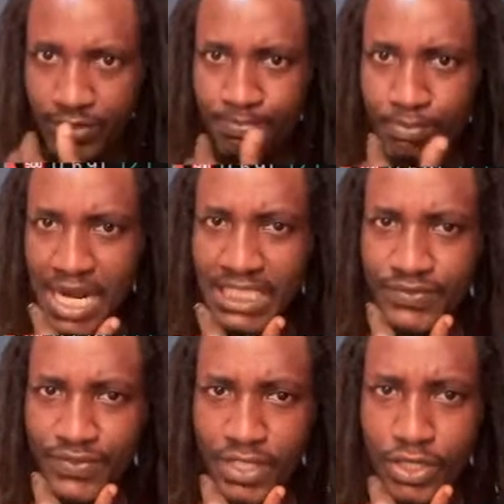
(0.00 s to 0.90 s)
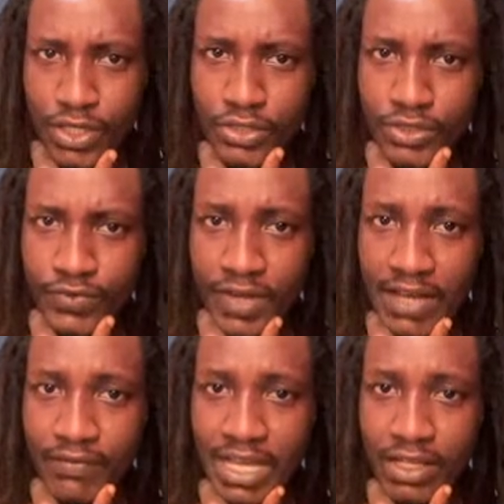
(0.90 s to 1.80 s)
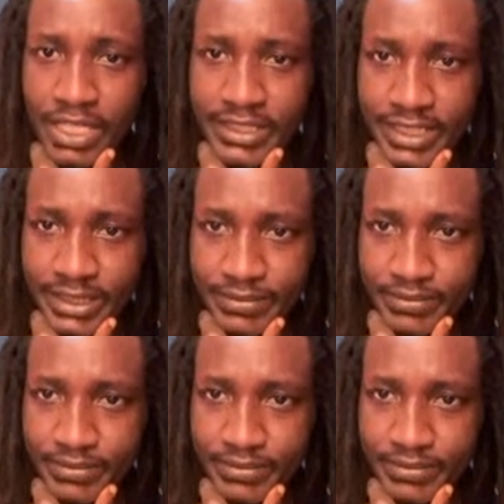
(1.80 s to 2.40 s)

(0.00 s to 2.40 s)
price failed to violate it,